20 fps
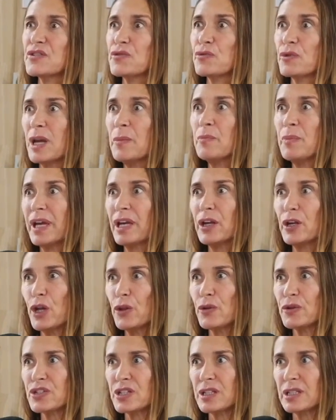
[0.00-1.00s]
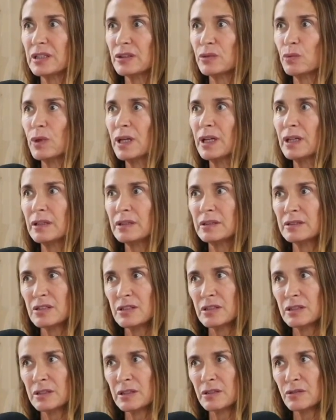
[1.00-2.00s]
is raping another child
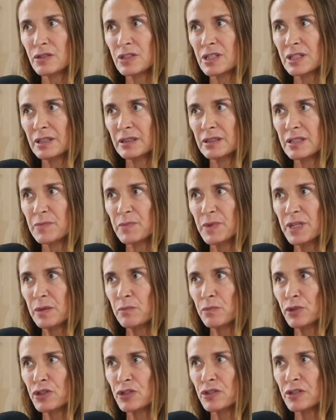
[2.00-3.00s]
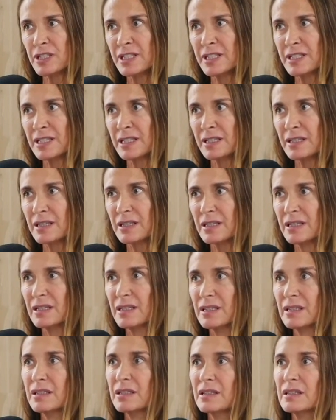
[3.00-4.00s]
while another child is being butchered to death,
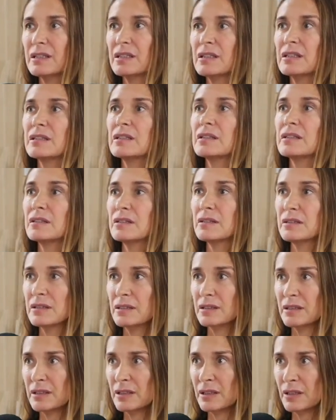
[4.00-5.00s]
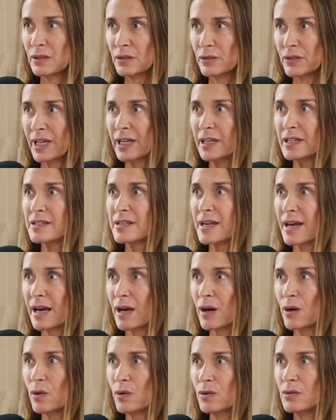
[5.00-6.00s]
that is
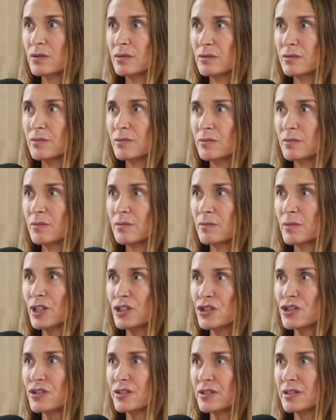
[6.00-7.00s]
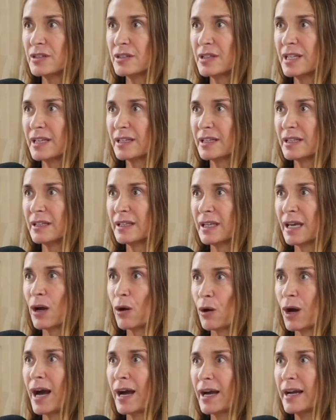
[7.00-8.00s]
how
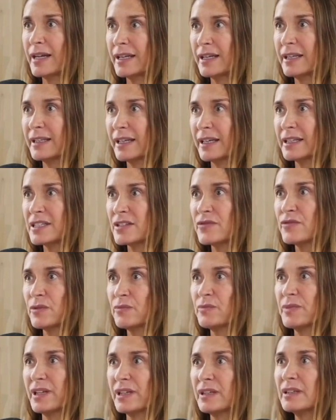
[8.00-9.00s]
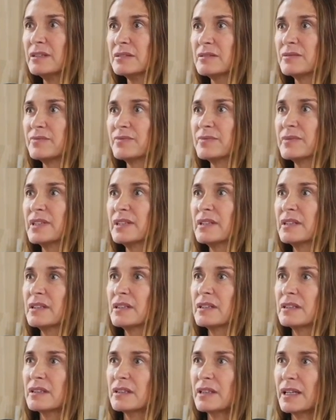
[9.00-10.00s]
high he gets from that.
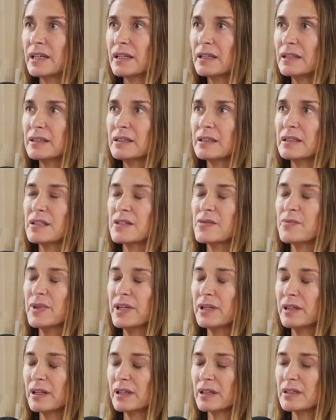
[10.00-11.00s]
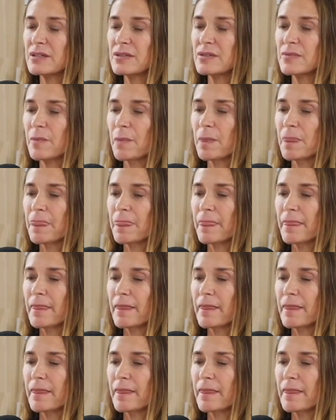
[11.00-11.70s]
That is because